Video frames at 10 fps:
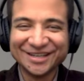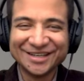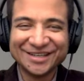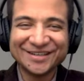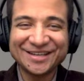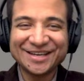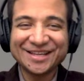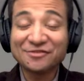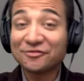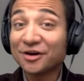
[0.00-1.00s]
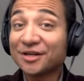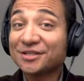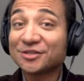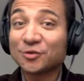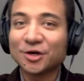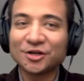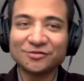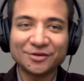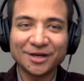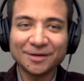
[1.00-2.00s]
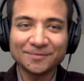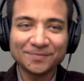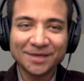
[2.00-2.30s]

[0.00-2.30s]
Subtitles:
Okay, and the font is 12, okay?